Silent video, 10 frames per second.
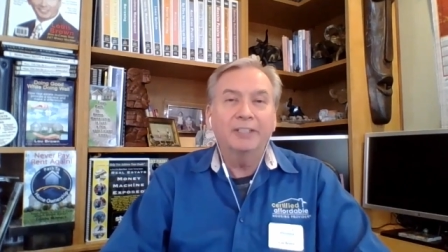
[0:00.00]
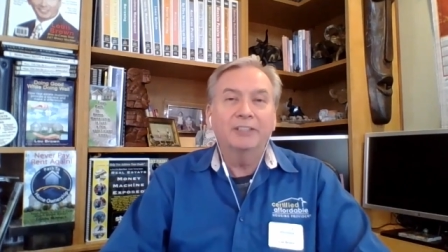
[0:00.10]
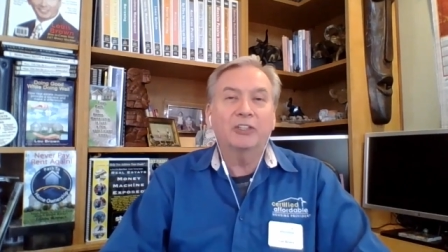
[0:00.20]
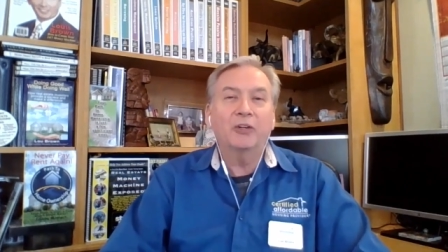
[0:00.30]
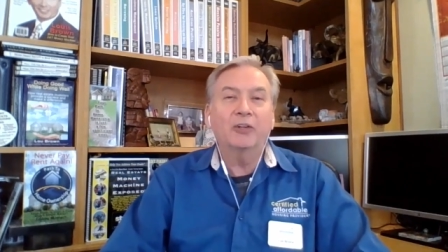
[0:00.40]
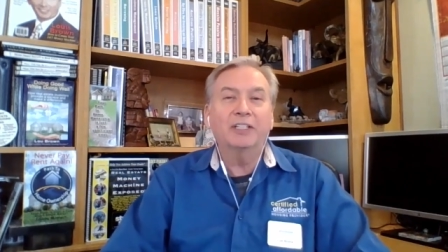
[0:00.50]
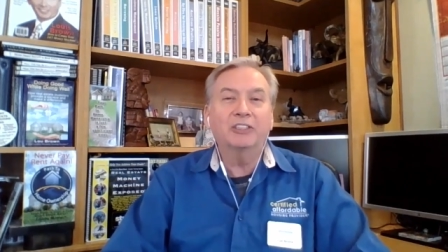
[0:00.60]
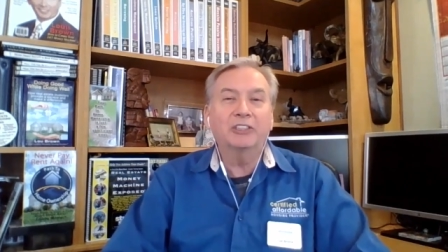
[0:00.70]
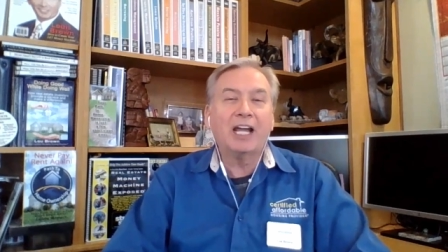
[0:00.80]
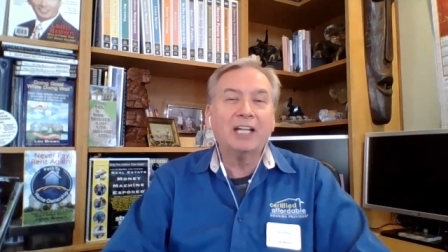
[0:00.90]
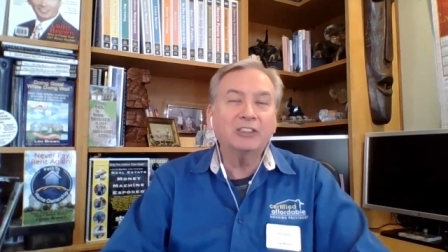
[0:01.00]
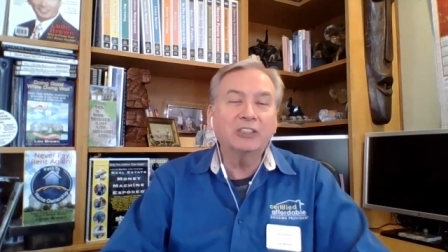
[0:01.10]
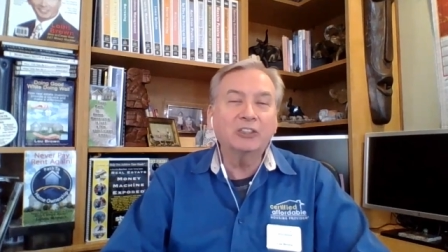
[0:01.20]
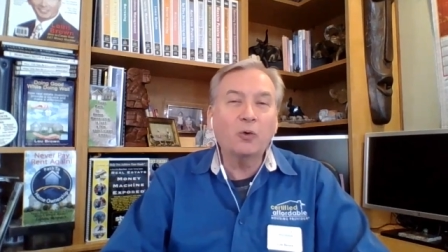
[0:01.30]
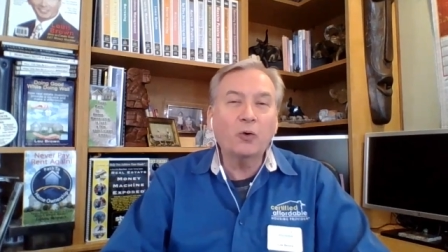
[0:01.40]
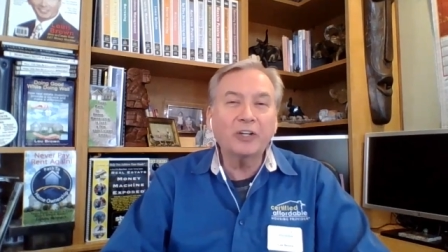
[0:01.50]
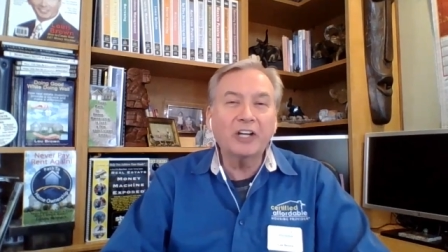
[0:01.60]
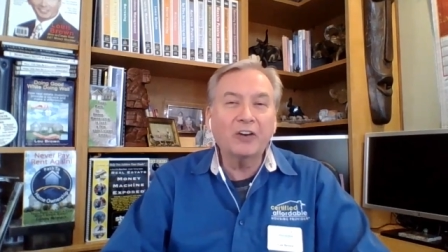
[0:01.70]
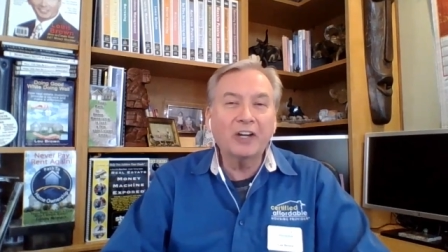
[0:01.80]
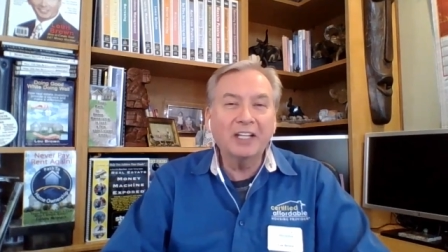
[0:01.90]
So it's taxed as
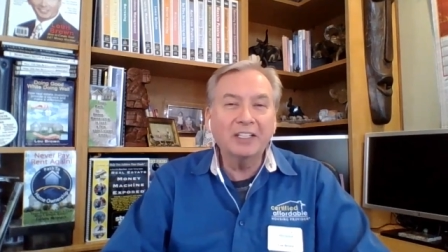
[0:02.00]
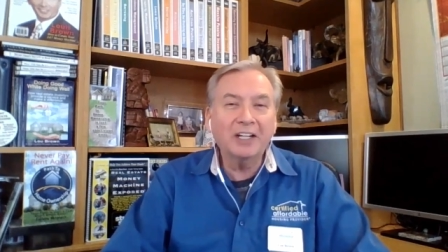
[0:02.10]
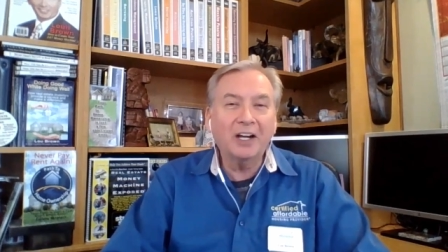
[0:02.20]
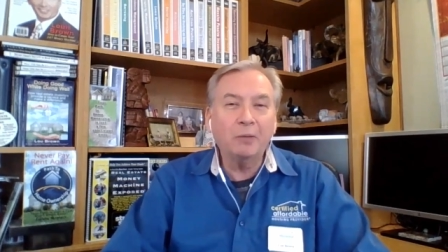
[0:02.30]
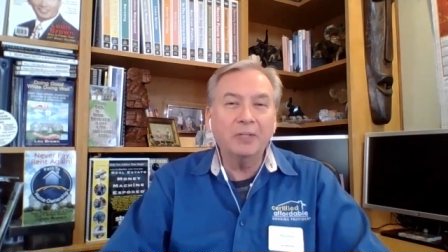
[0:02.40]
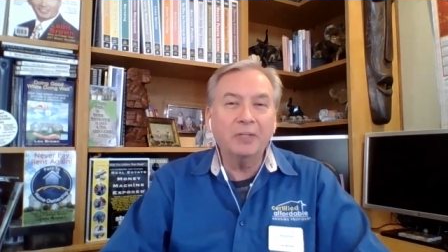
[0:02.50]
ordinary income.